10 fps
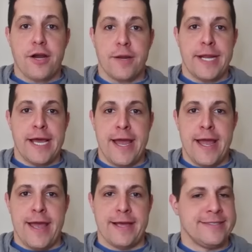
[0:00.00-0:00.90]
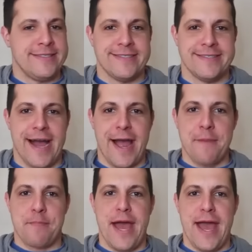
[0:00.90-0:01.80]
right, everybody.
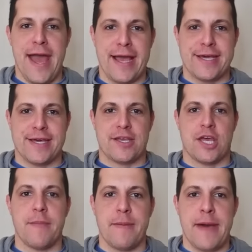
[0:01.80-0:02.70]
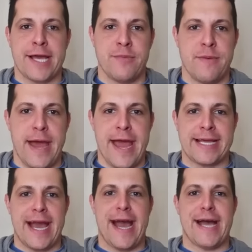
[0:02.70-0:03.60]
I'm back. Gonna be back.
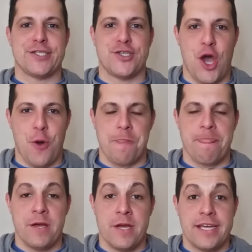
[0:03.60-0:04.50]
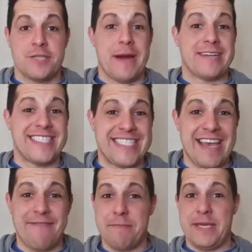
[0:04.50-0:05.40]
It's about
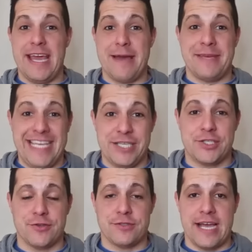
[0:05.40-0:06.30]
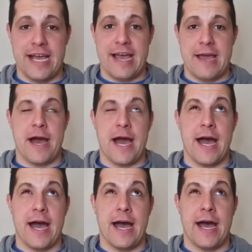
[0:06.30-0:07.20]
7 p.m. Eastern time
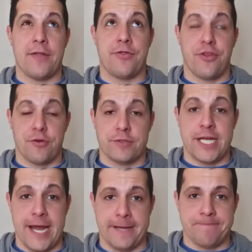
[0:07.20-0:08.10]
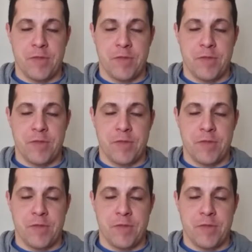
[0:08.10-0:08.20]
on Thursday night.